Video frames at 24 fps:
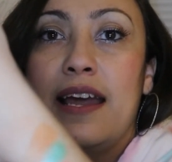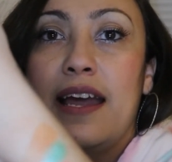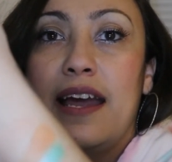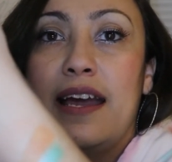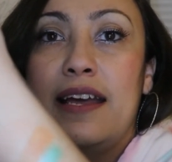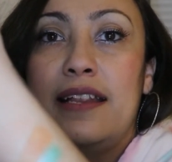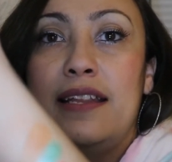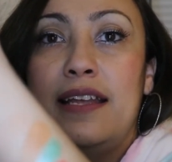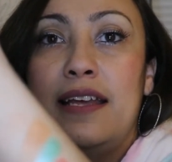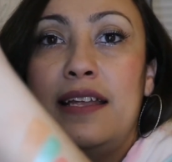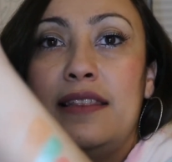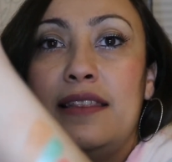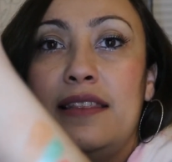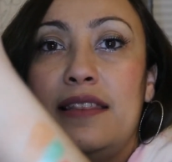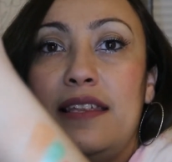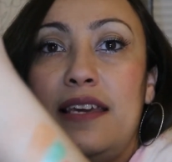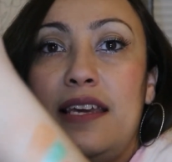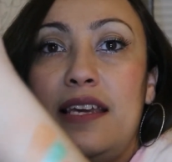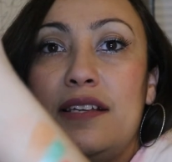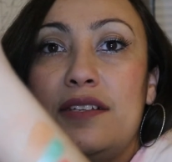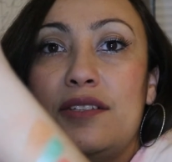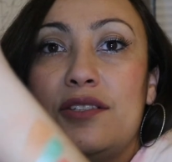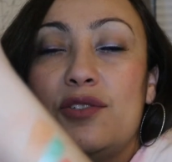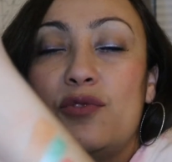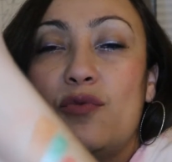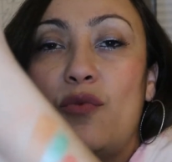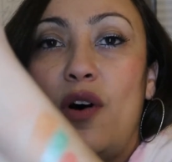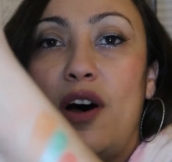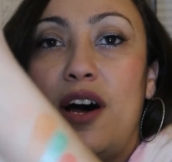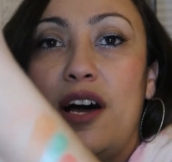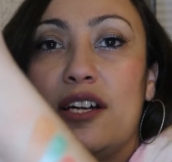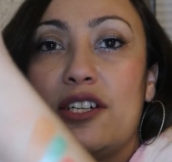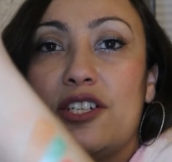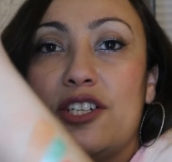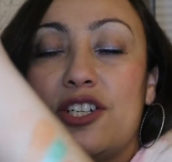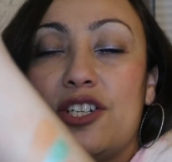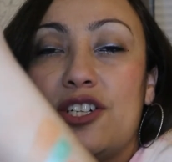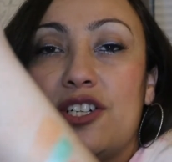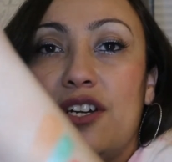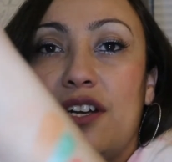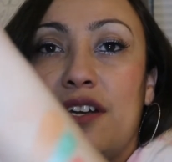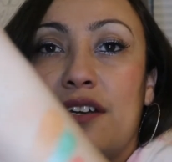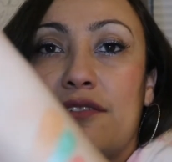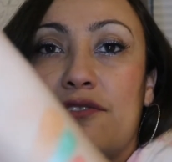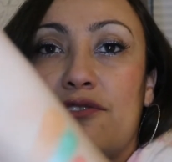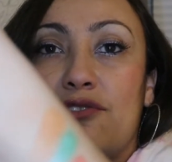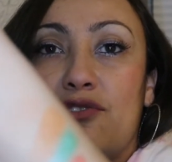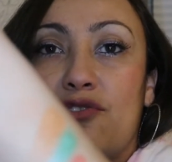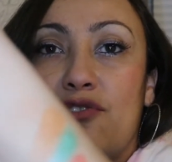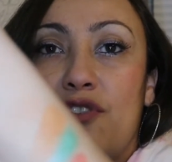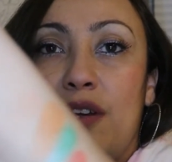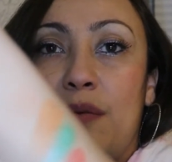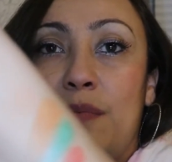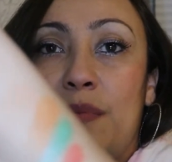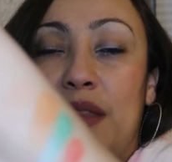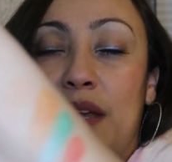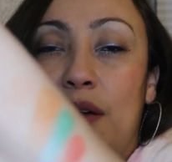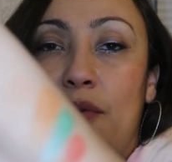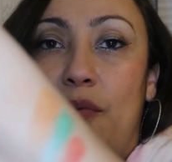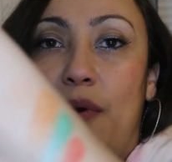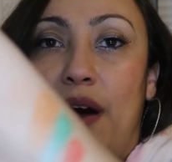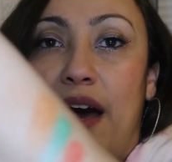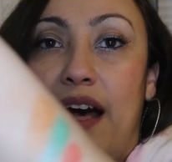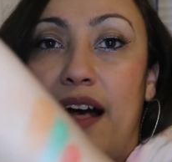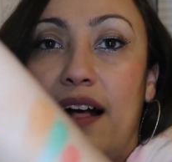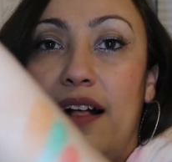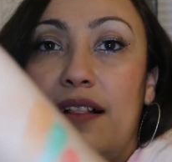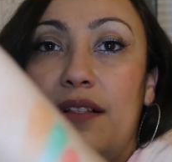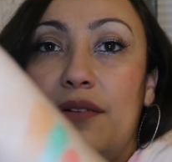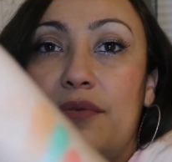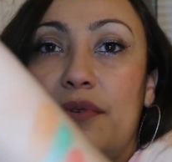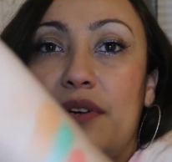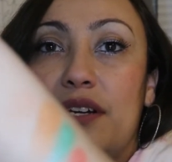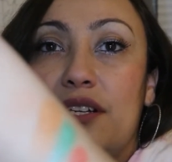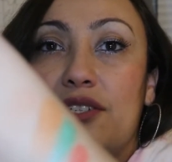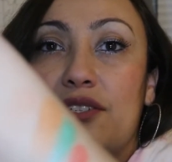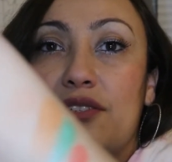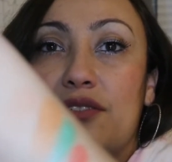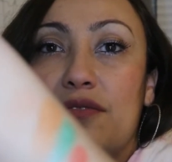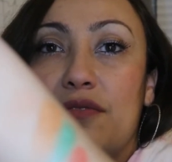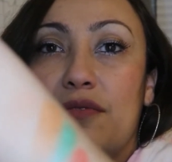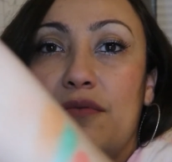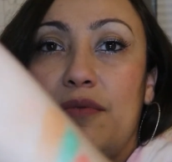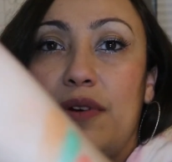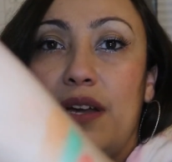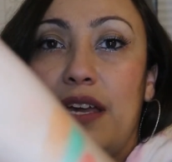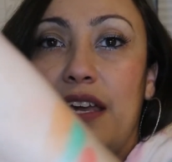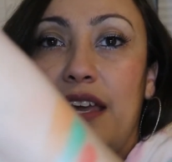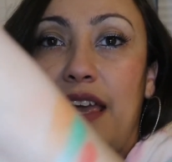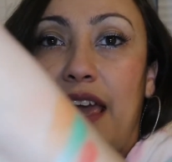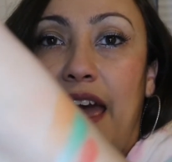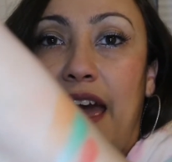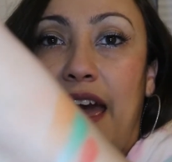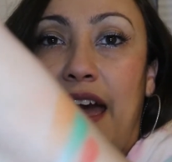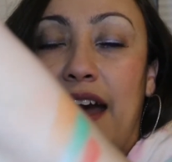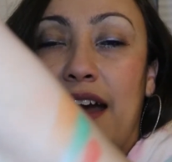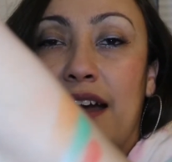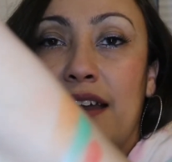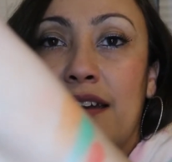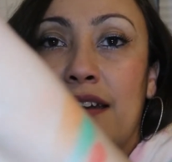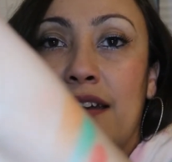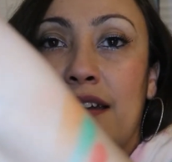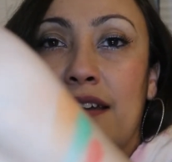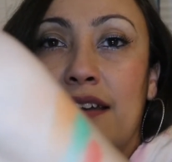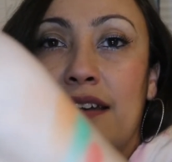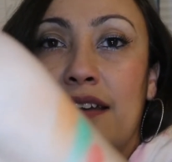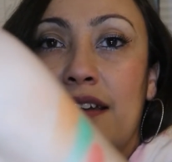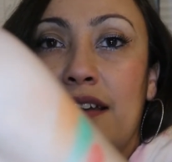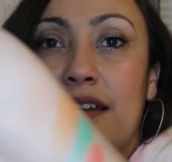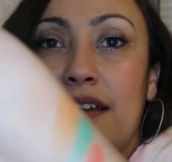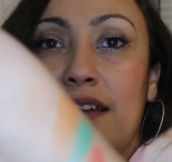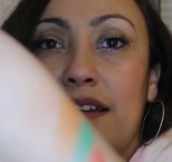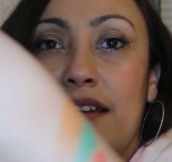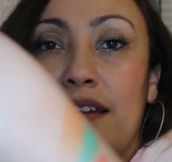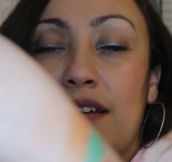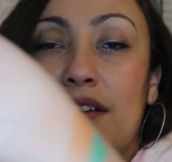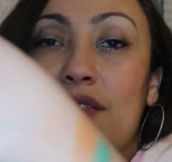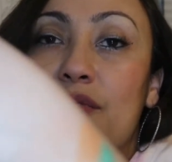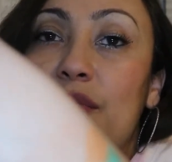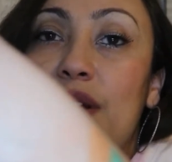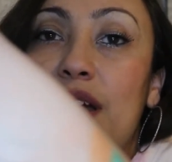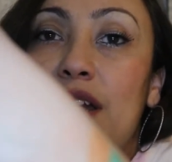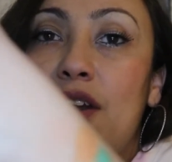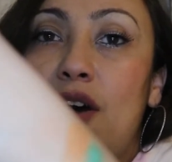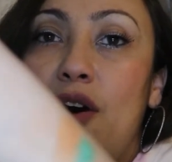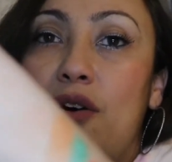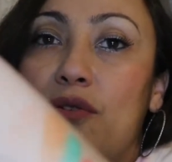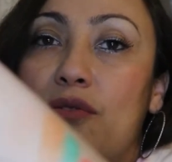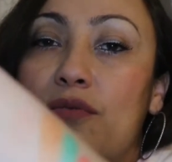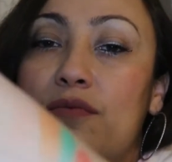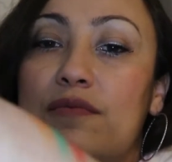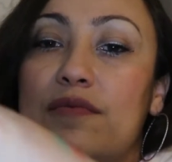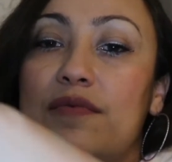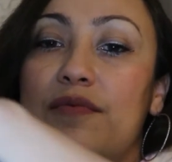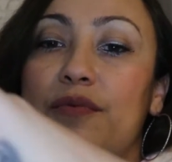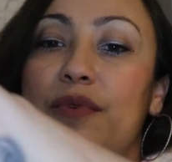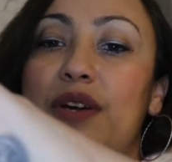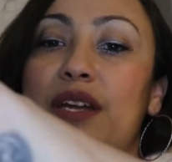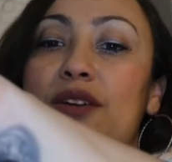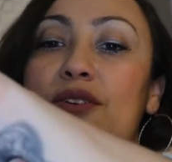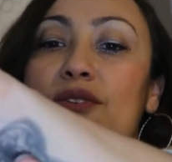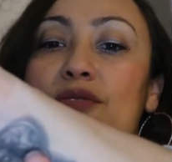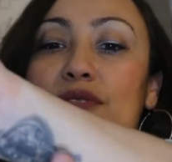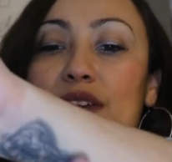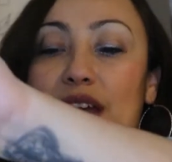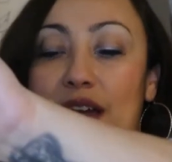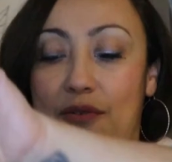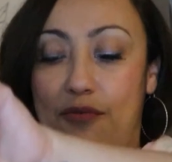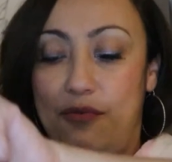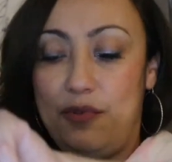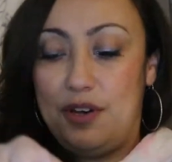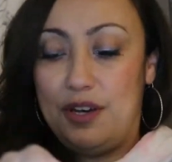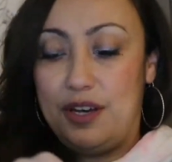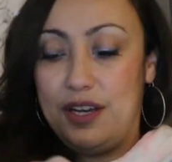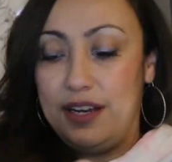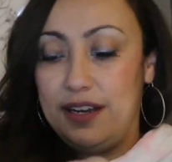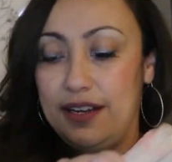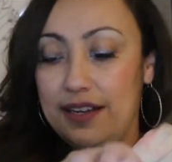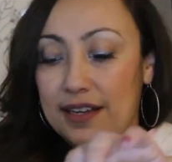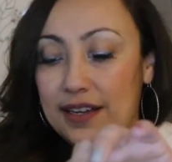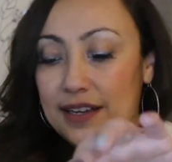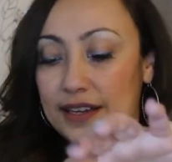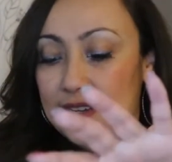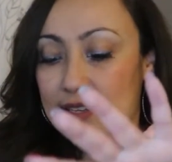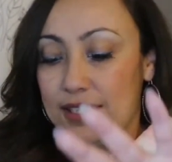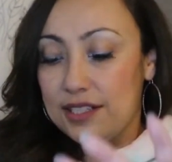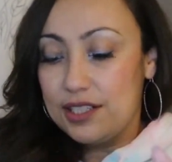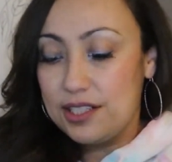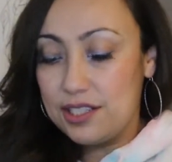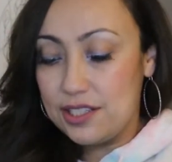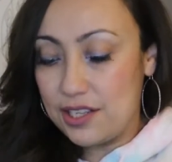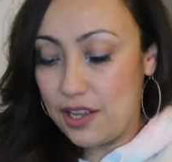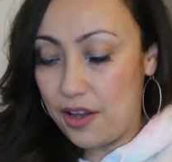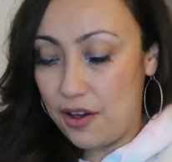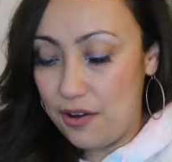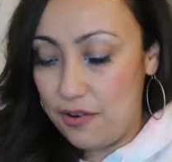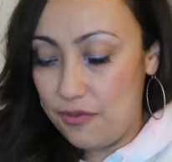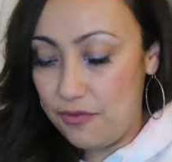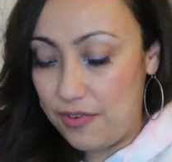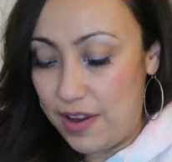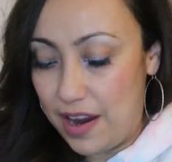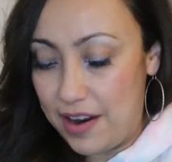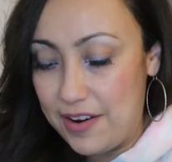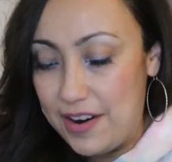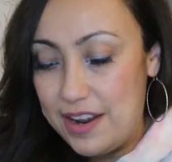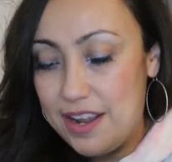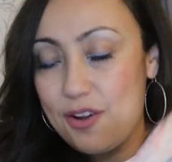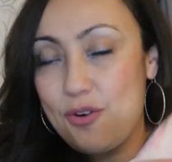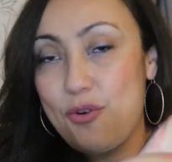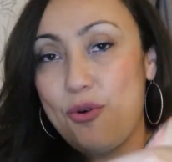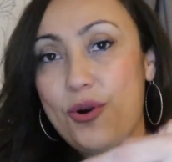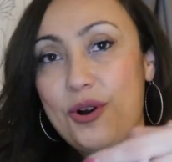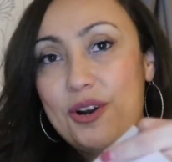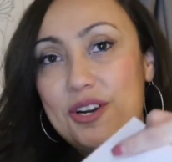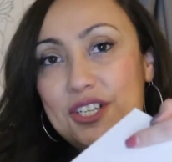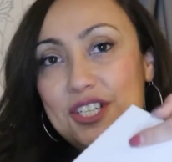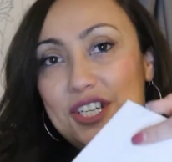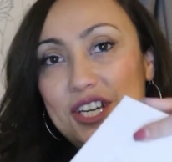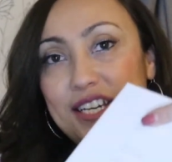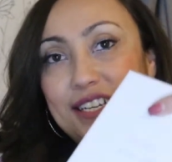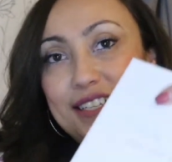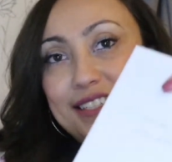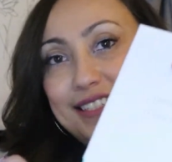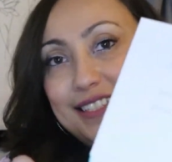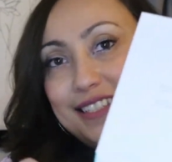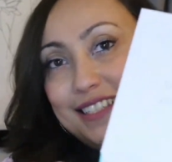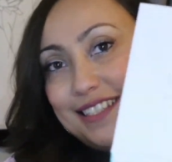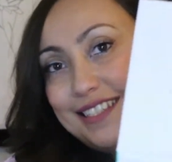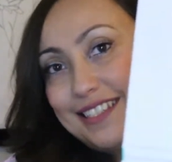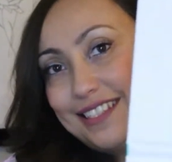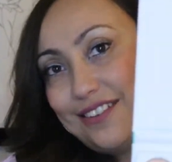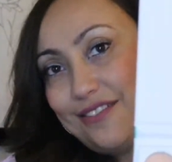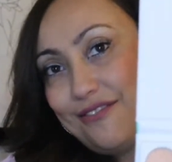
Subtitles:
And then these swatched extremely well, which we knew they would. So very gorgeous.